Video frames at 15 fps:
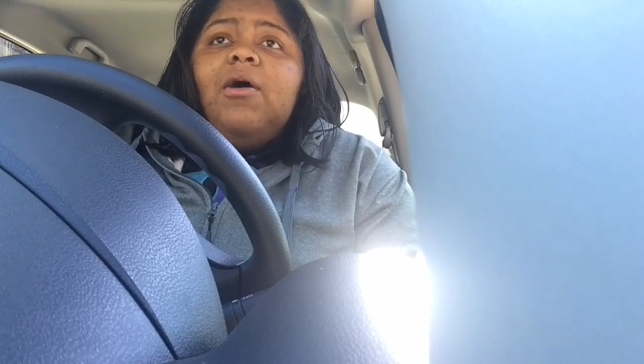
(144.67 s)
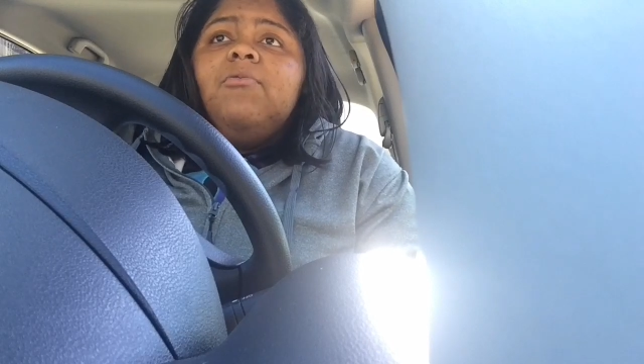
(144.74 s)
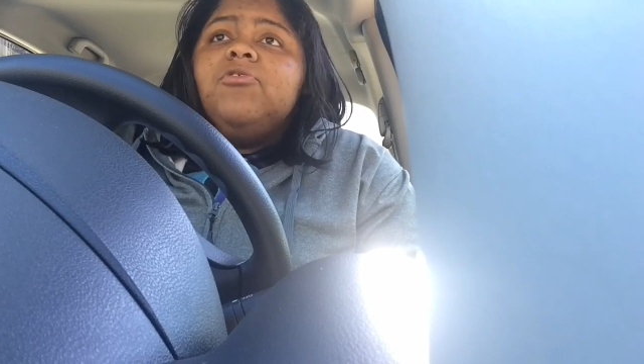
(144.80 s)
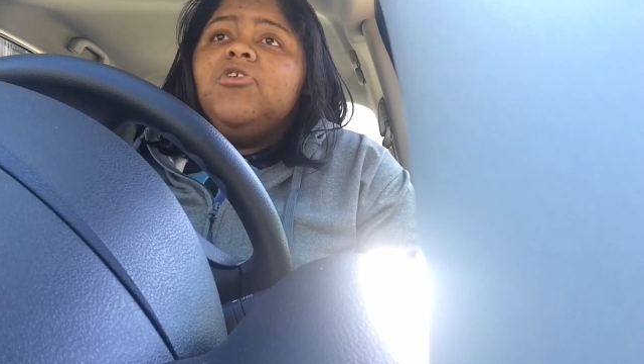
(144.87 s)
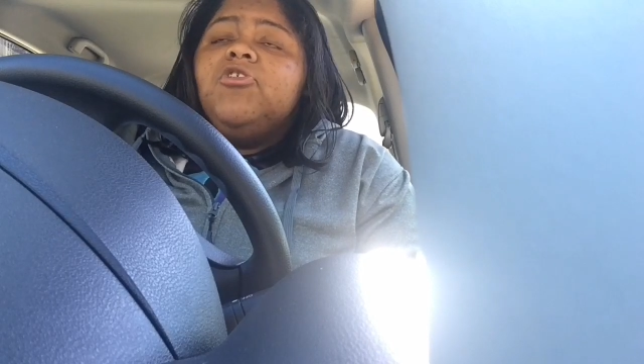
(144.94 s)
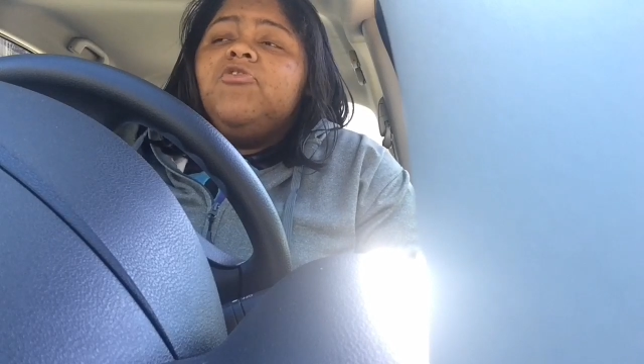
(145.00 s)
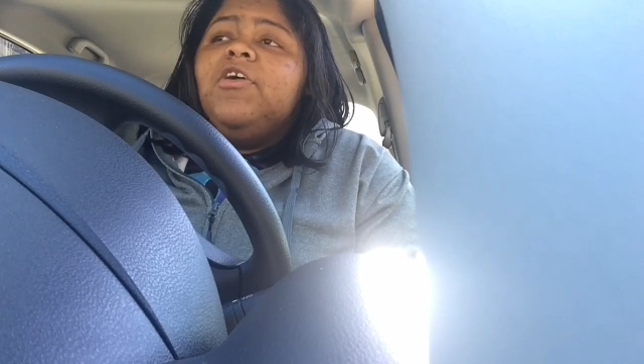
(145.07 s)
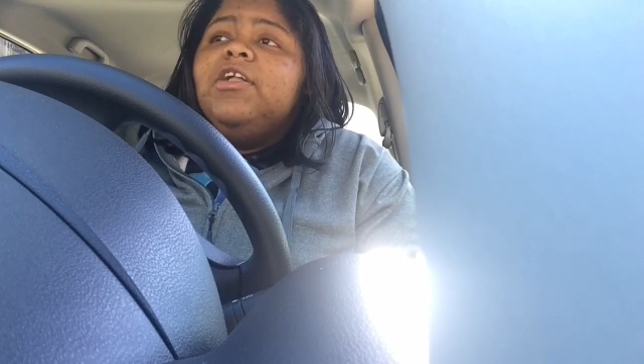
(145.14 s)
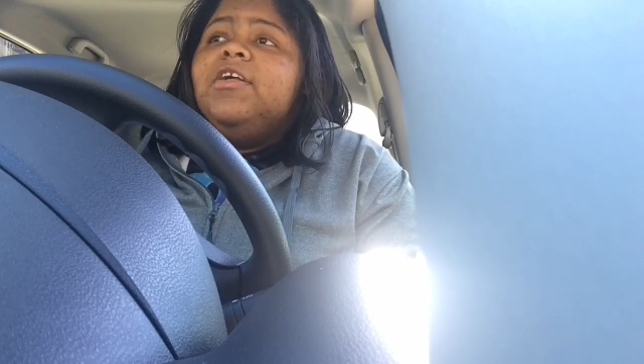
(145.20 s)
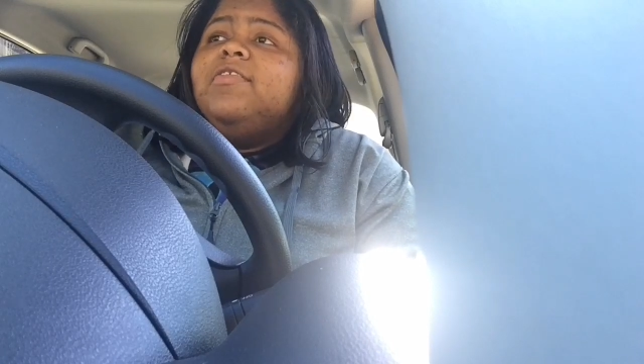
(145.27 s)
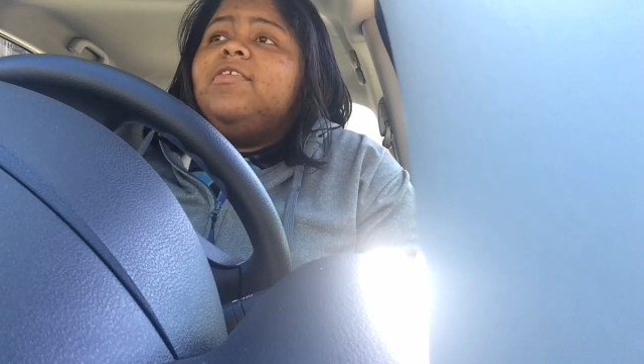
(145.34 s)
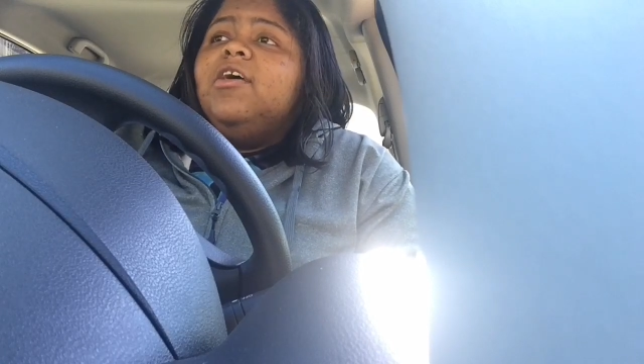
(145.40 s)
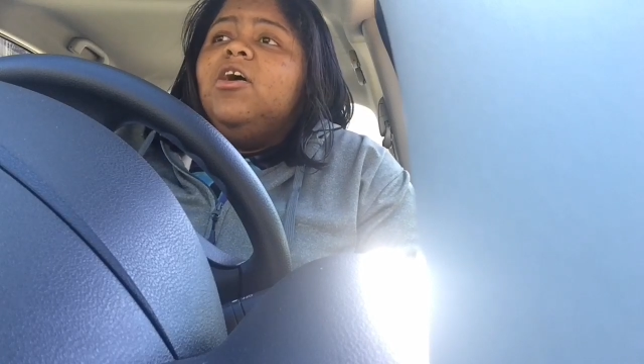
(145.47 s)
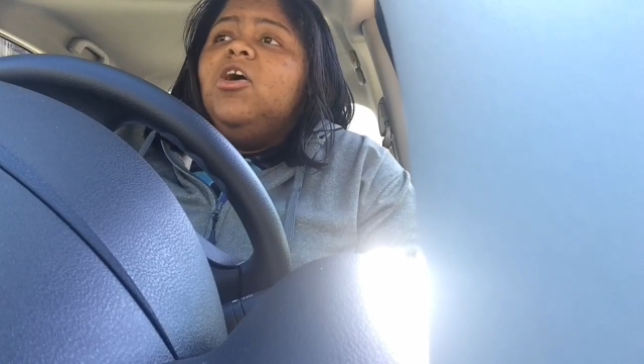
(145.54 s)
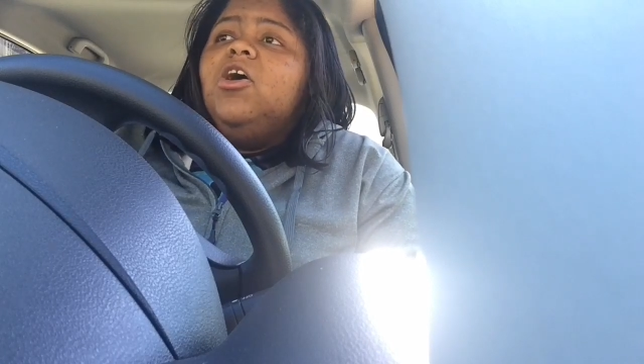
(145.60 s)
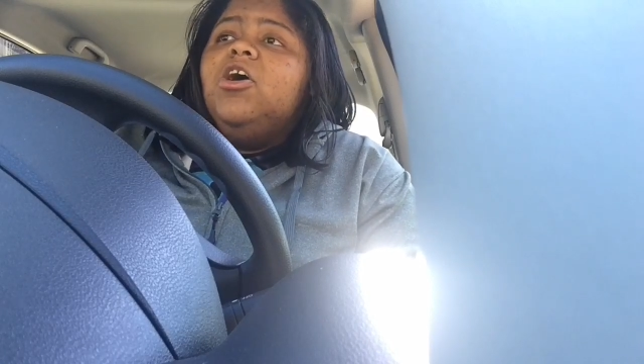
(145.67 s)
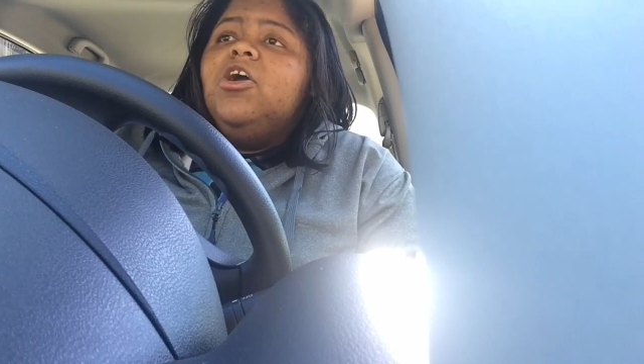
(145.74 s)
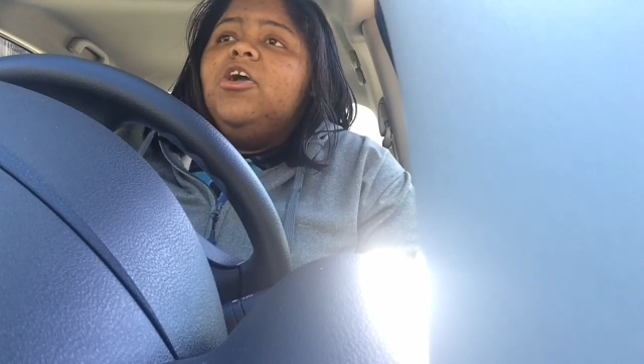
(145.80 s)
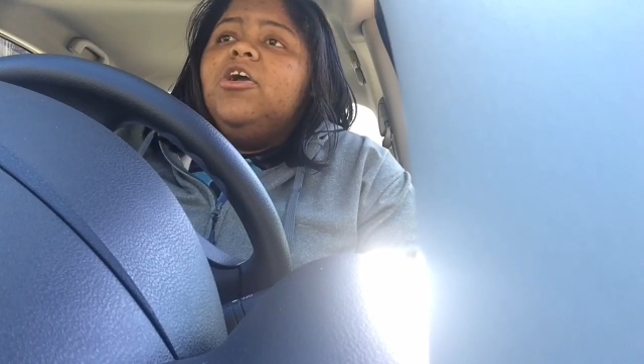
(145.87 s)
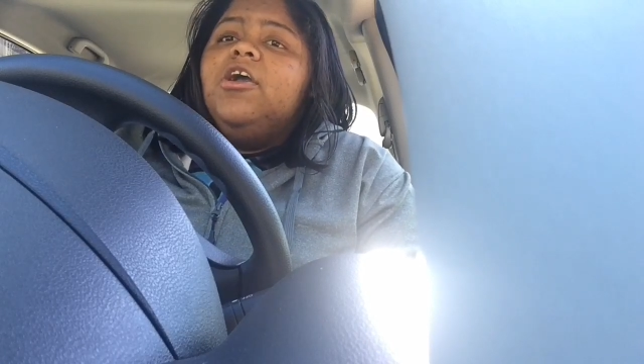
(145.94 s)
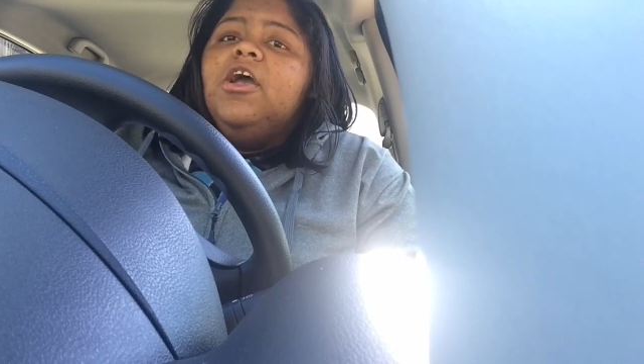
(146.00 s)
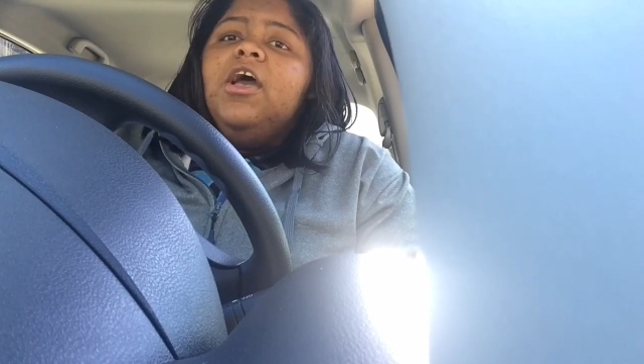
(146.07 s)
I was just trying to tell
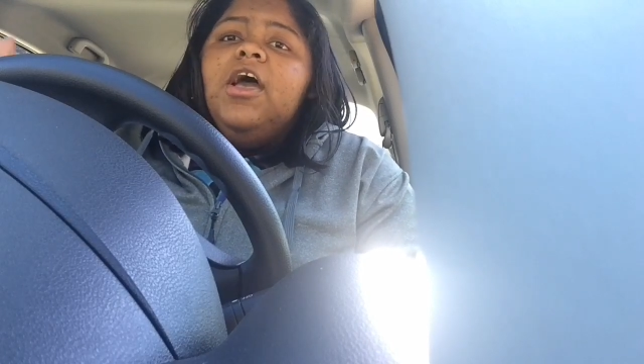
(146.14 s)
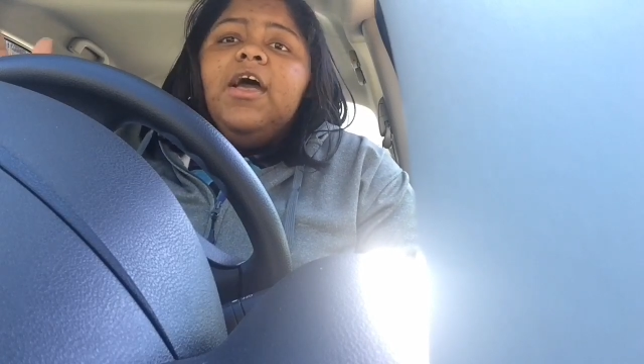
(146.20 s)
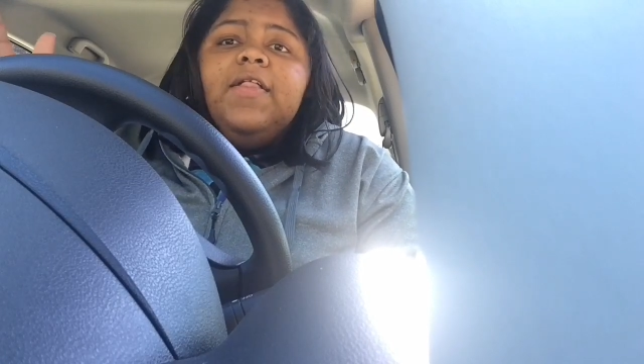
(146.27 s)
her